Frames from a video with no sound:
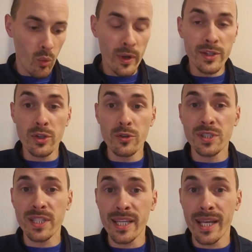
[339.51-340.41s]
We do
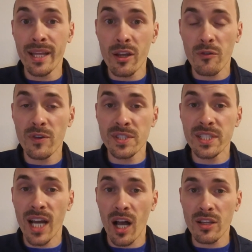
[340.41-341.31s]
see in their
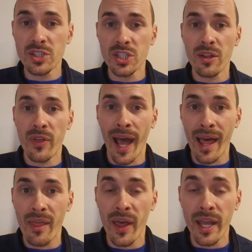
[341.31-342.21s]
physiology
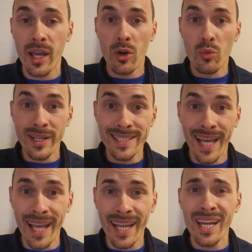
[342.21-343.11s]
that they
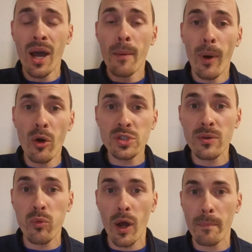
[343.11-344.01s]
retain most
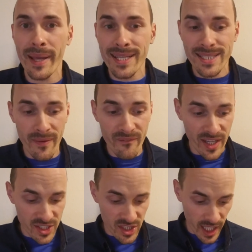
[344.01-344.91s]
of what makes them
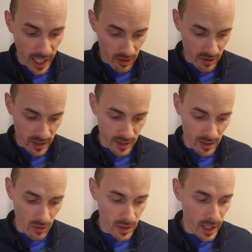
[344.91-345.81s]

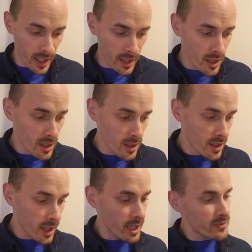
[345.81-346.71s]
vegetarian, okay?
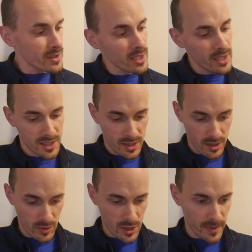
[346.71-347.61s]
I have a list
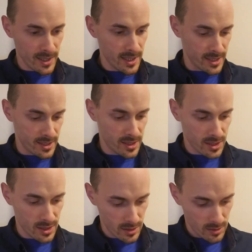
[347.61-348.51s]
here. Where's my
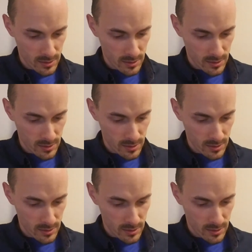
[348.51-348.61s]
list?